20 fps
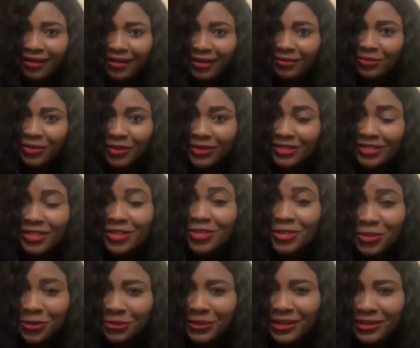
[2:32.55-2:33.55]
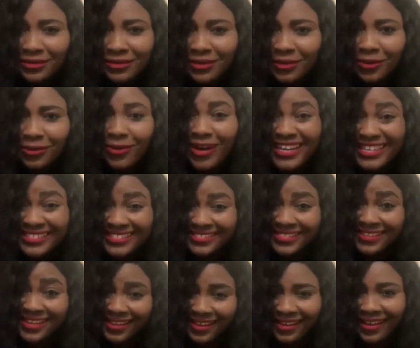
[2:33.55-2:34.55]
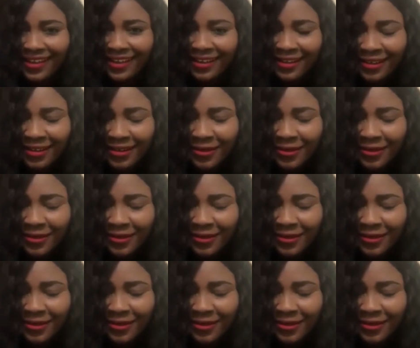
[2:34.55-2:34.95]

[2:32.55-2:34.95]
I'm not a human, or I stink.